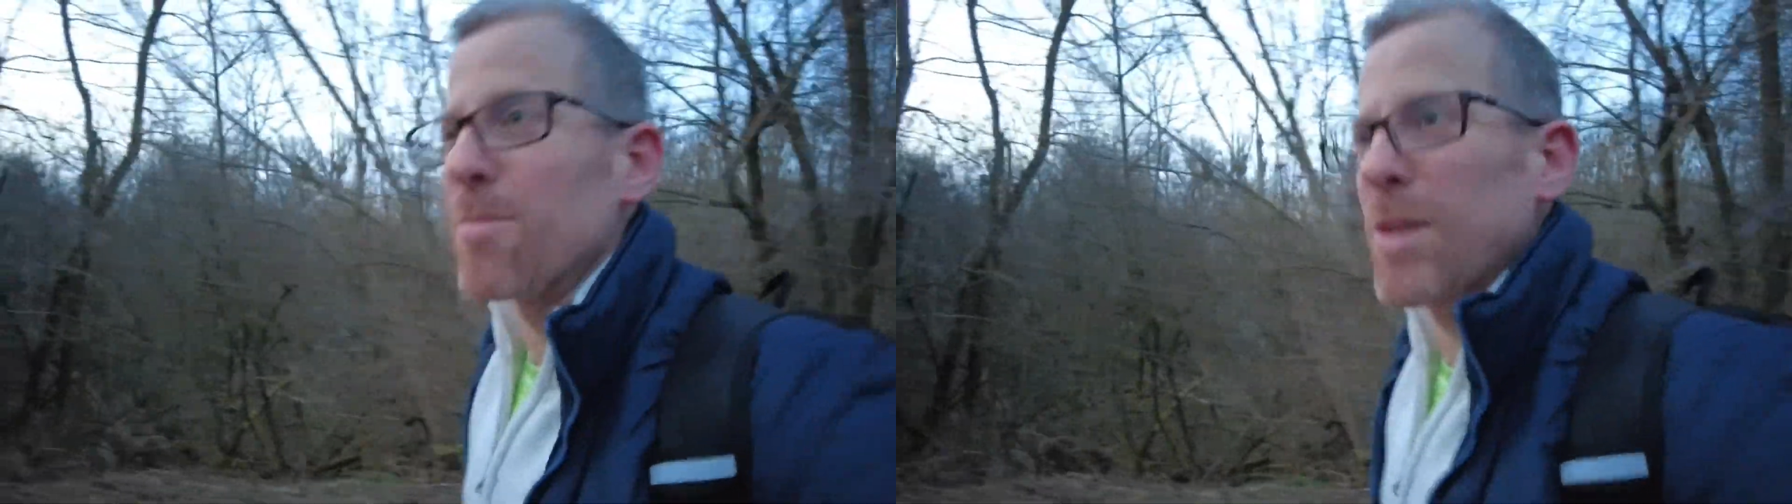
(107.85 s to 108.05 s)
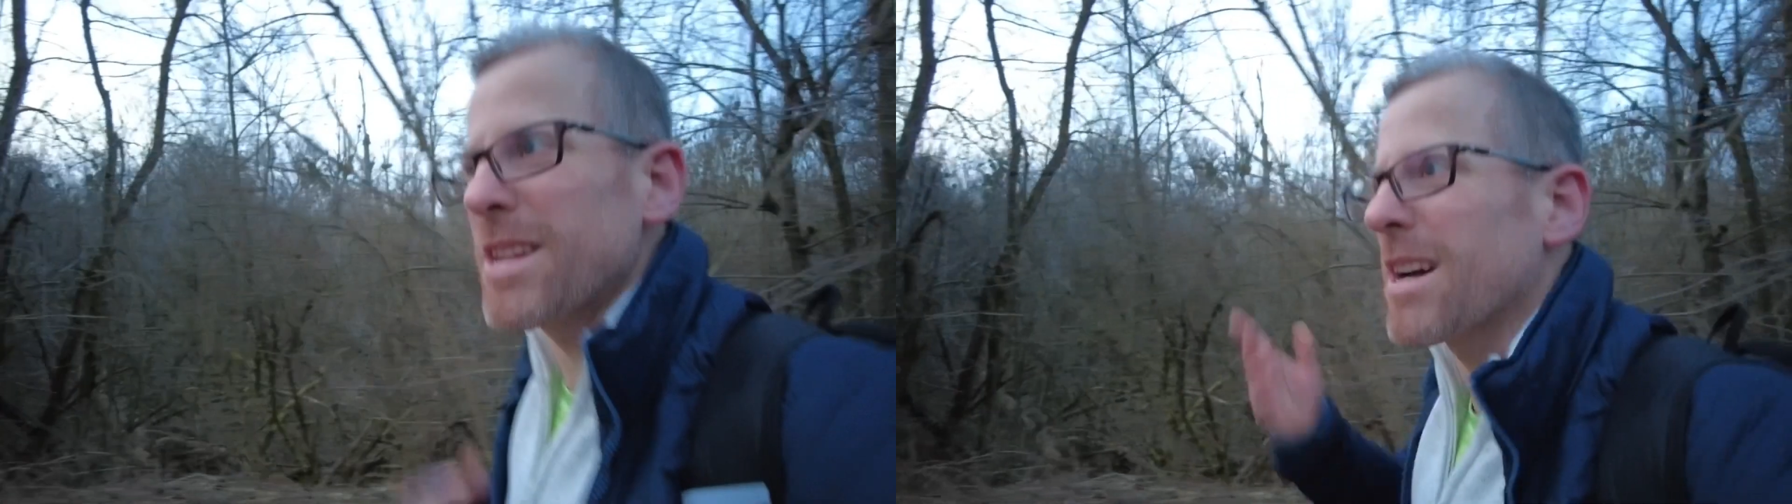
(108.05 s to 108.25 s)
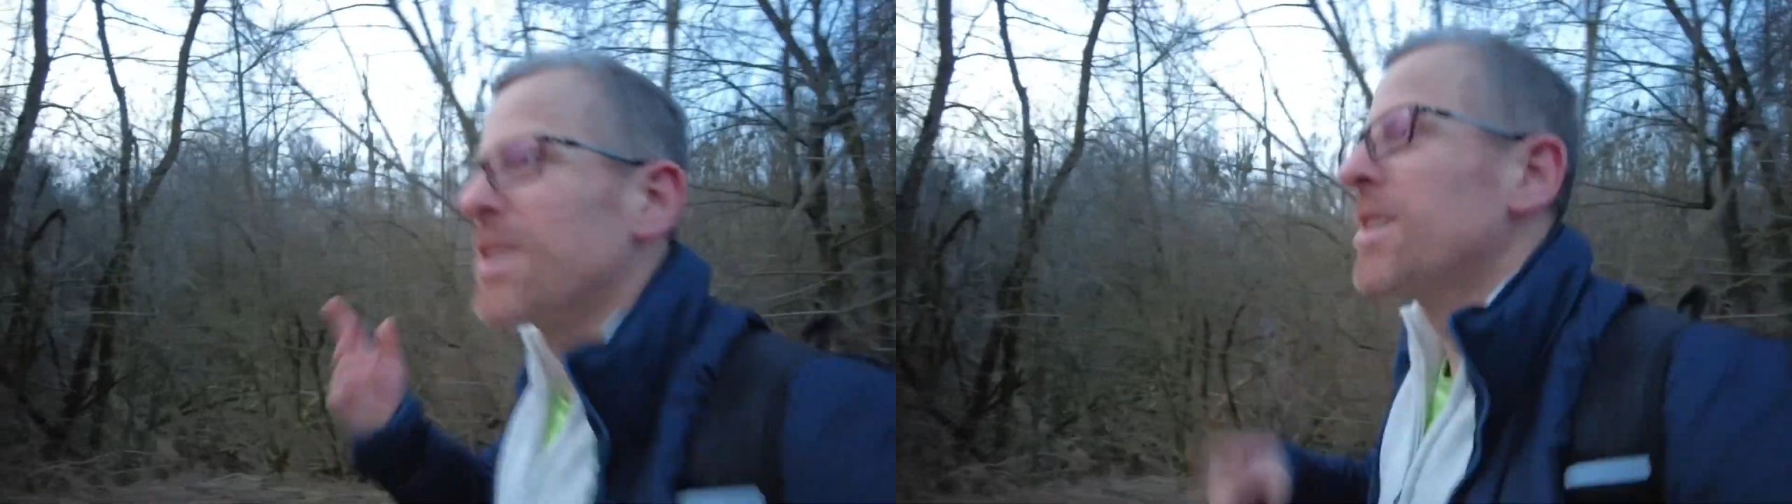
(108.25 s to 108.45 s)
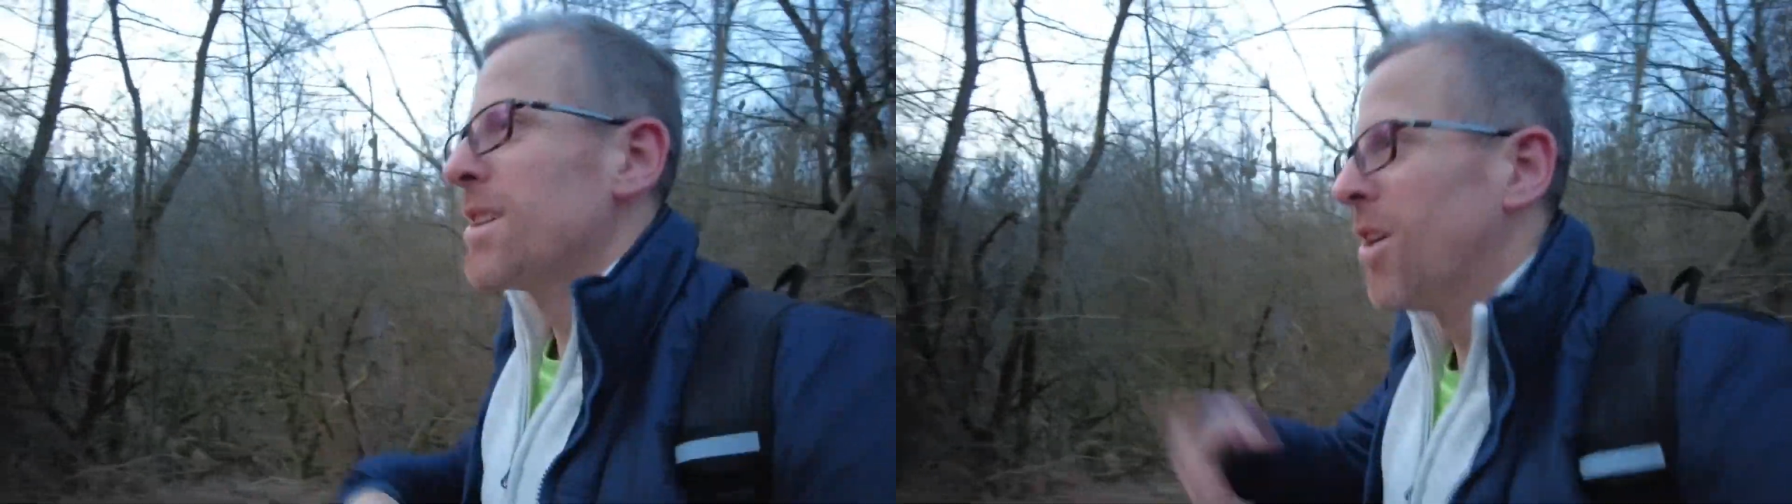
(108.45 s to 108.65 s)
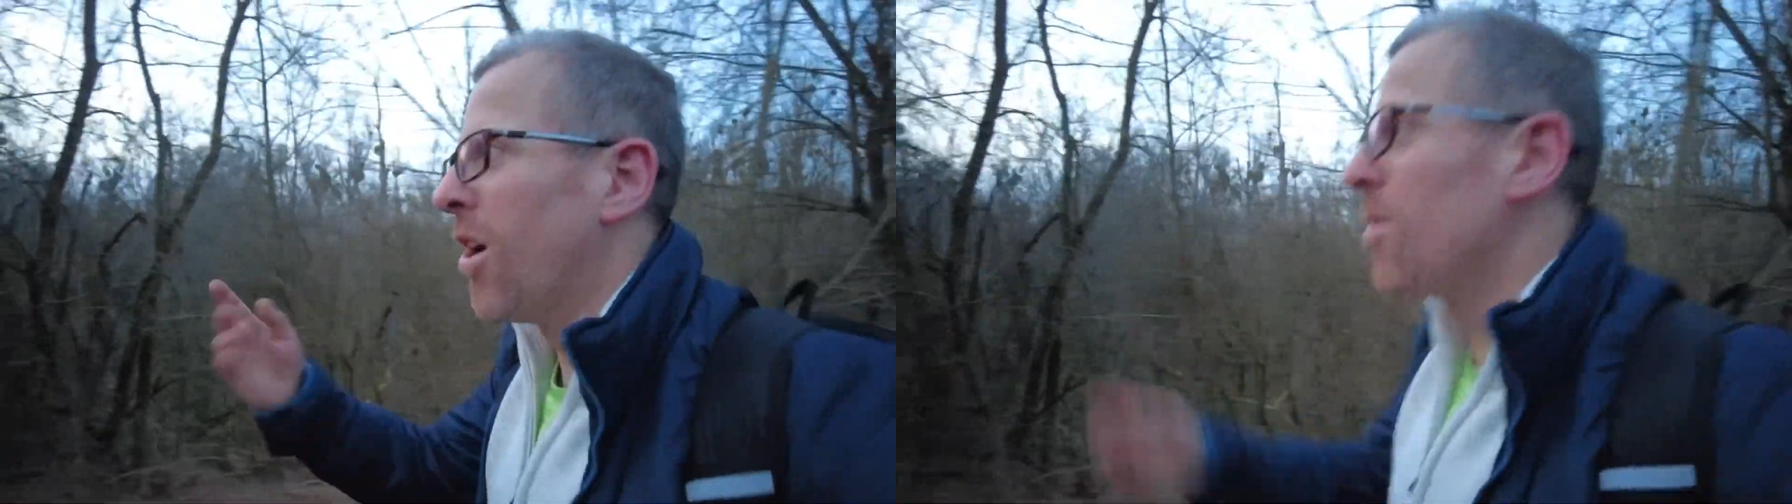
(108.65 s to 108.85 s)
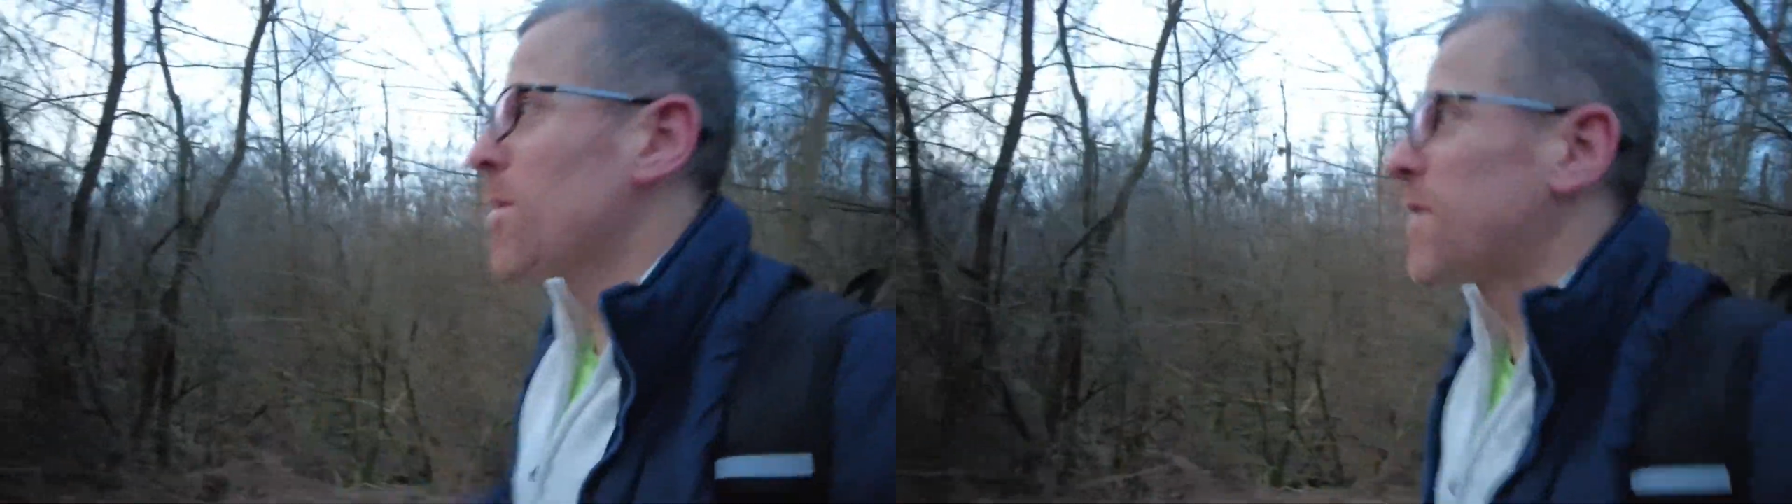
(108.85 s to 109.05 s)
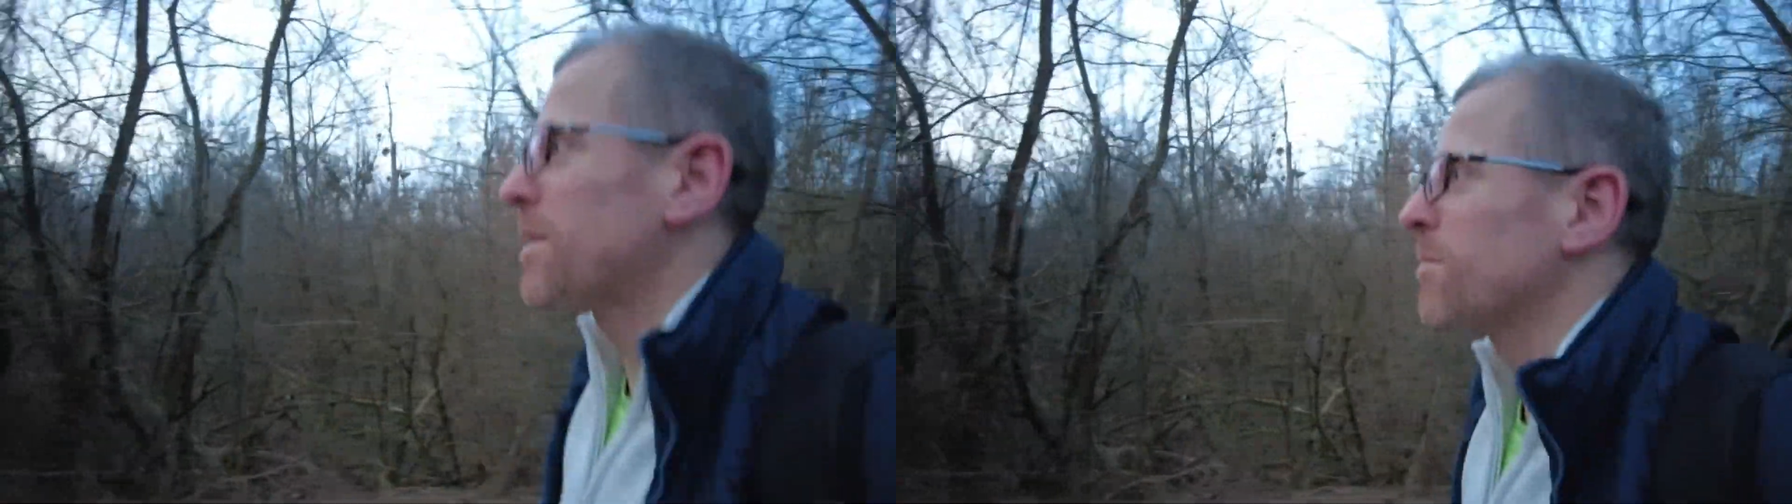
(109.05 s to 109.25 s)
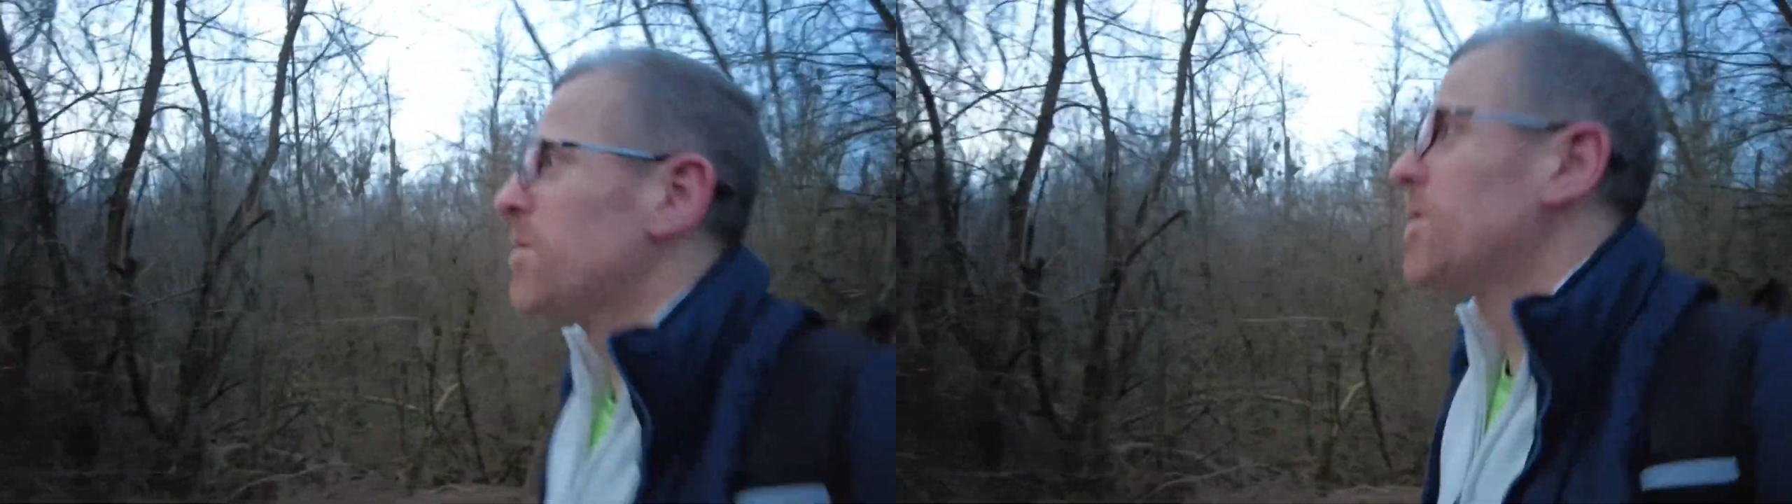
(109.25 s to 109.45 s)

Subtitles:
but yeah, home of him.